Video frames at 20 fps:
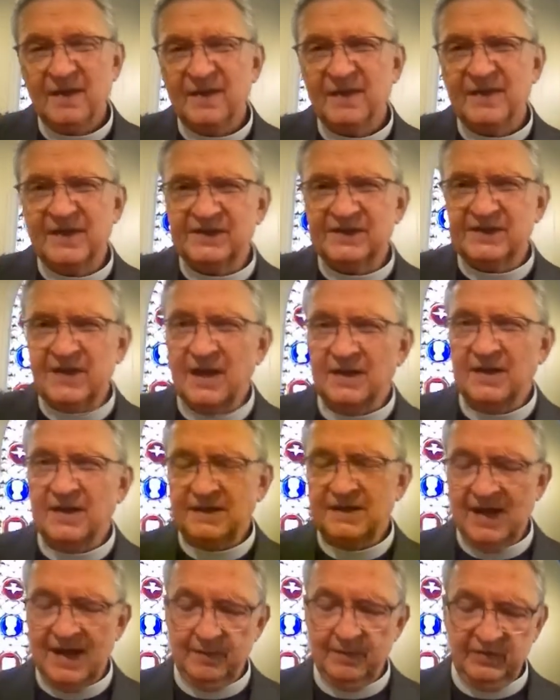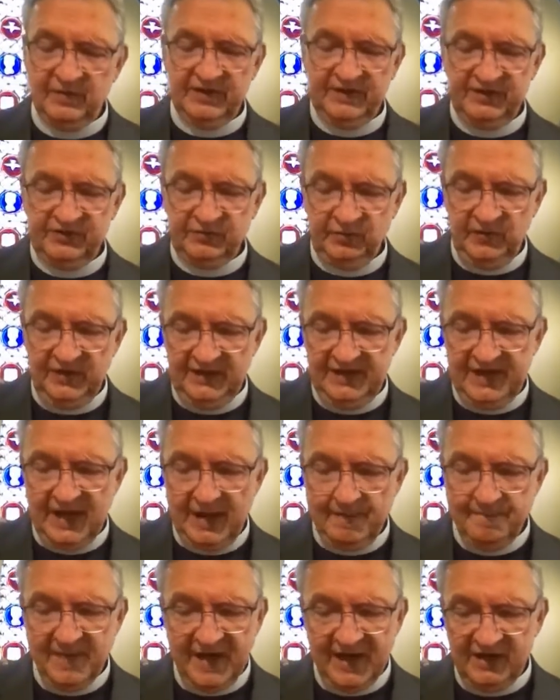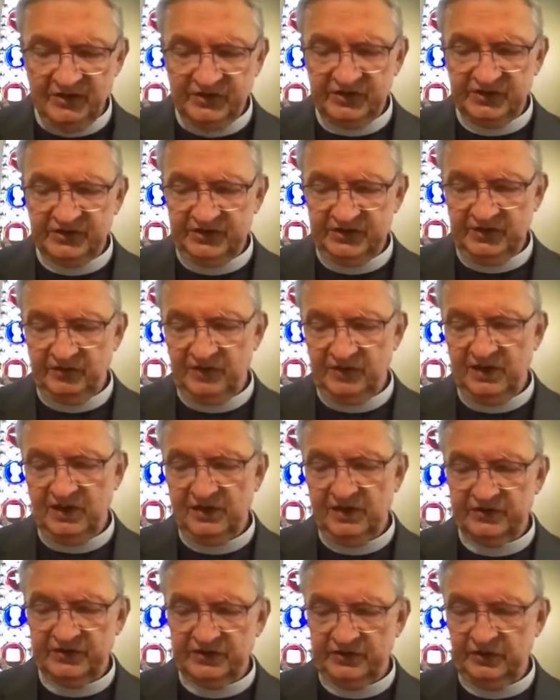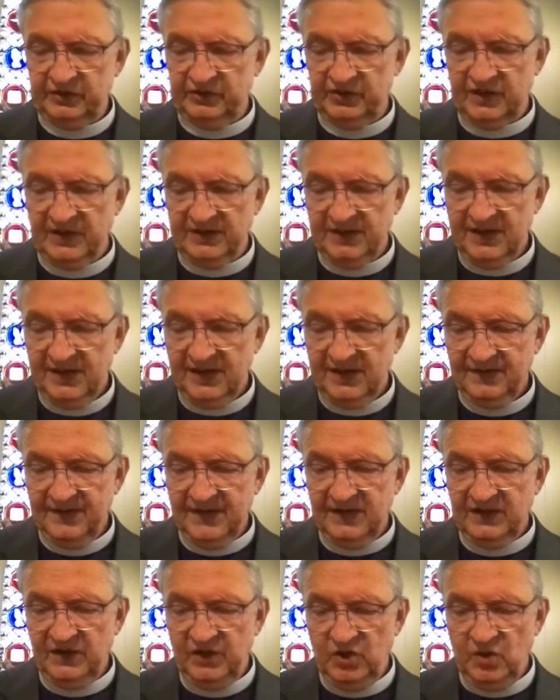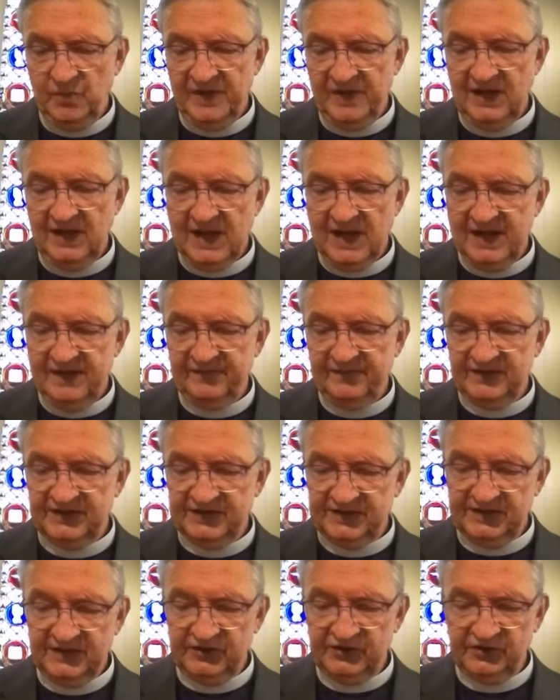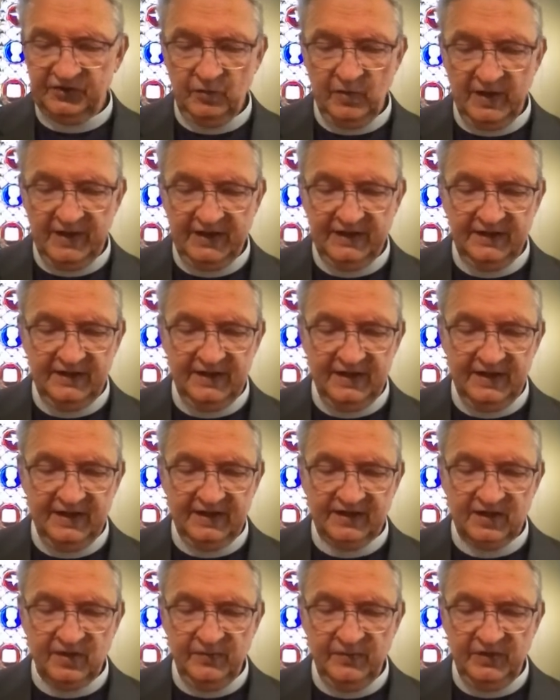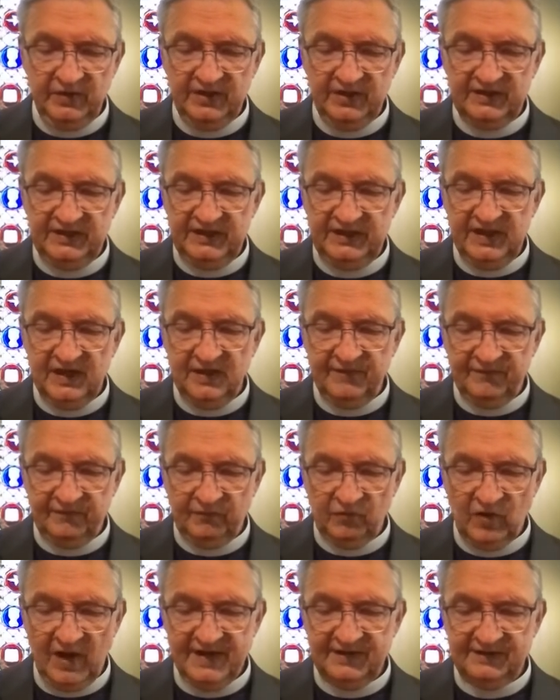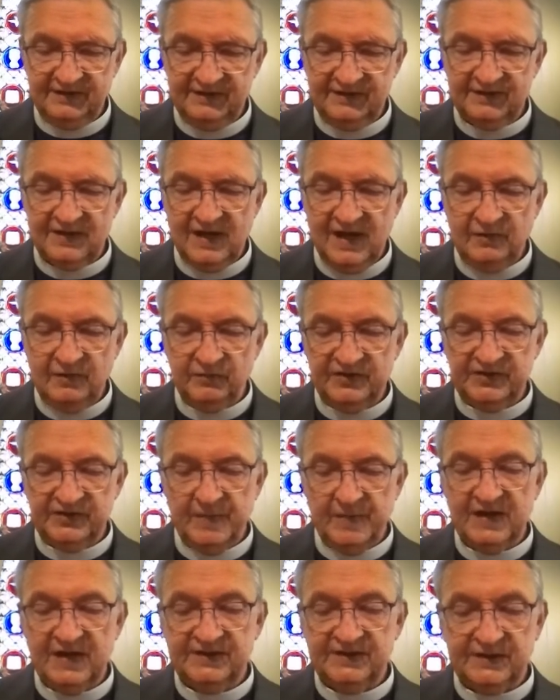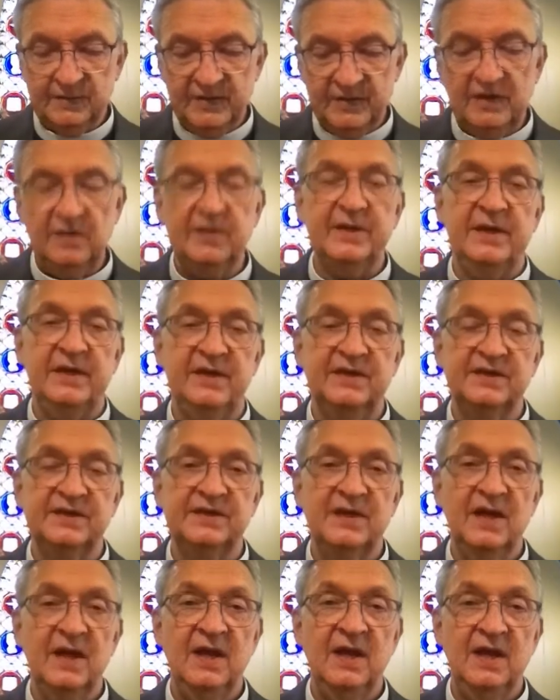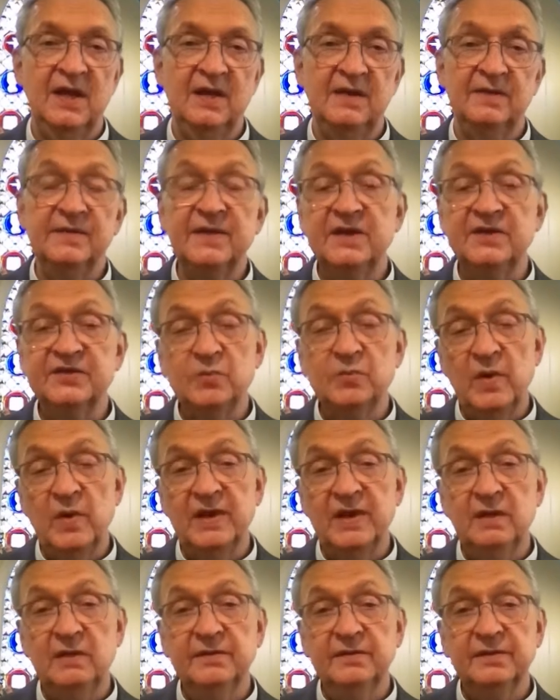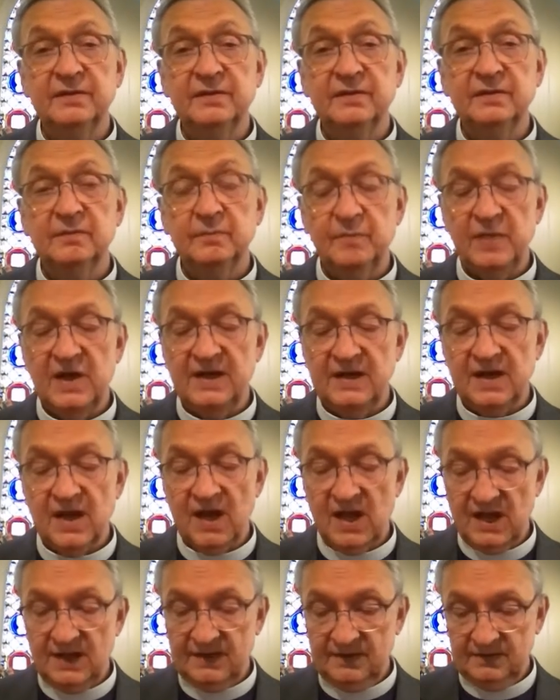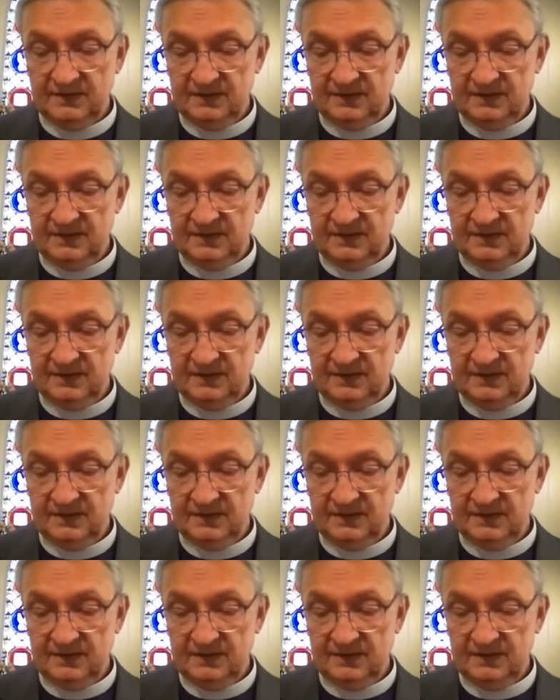The second tablet is really a magisterial assertion that human life is situated in a community of rights and responsibilities that is willed by God.